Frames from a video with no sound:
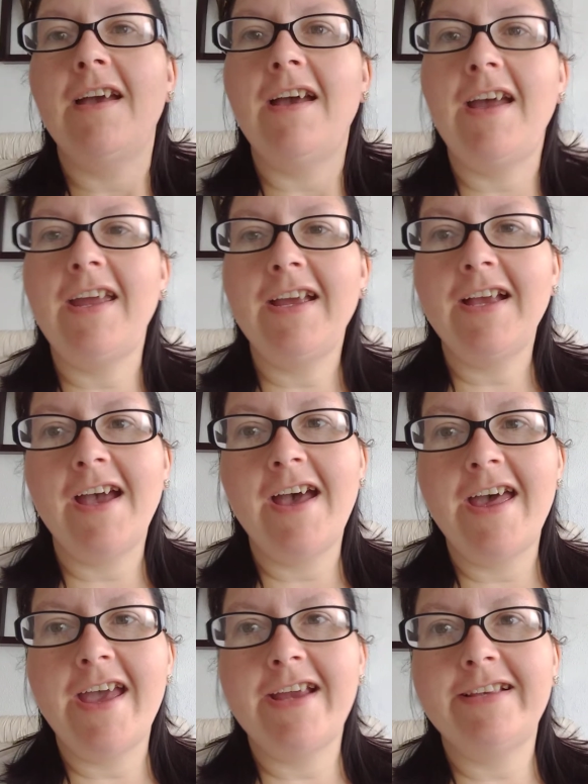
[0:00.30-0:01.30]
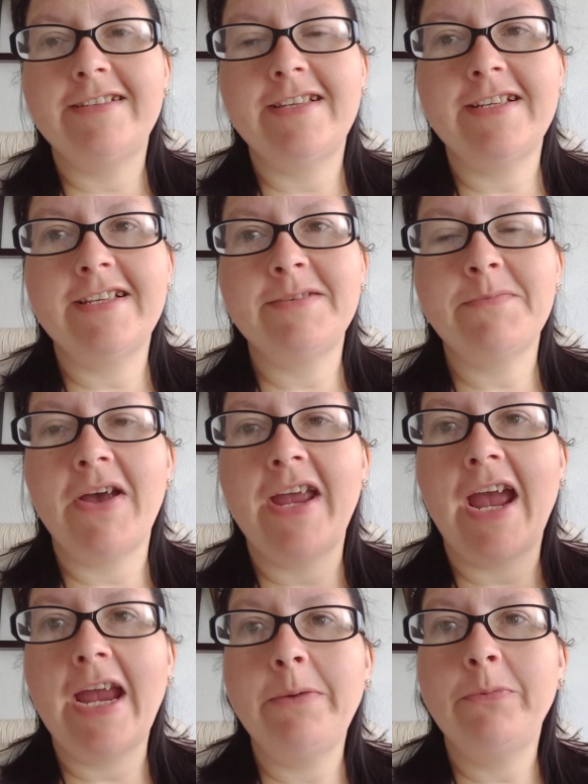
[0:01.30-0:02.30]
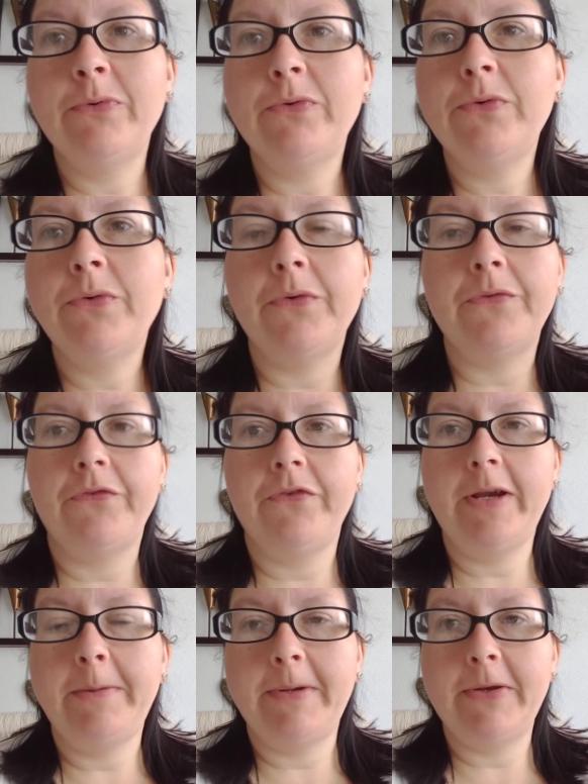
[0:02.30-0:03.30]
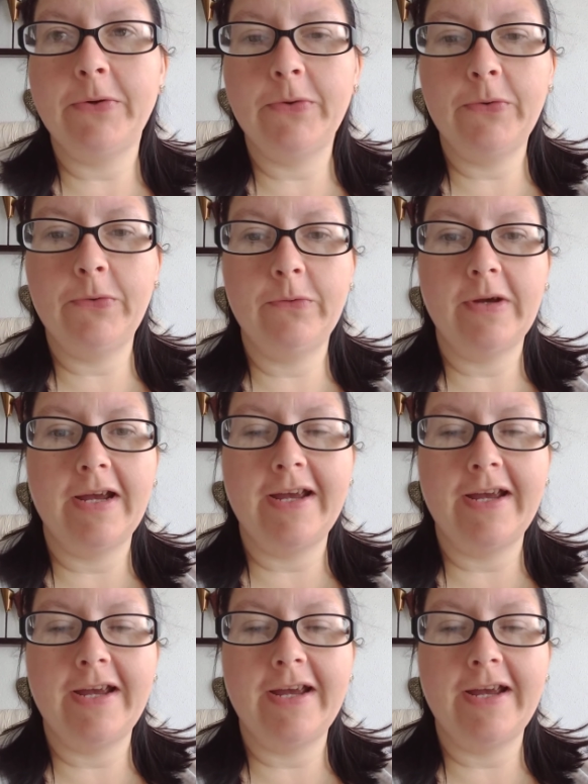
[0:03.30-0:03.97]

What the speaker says: Hey guys, this is my April freebie haul.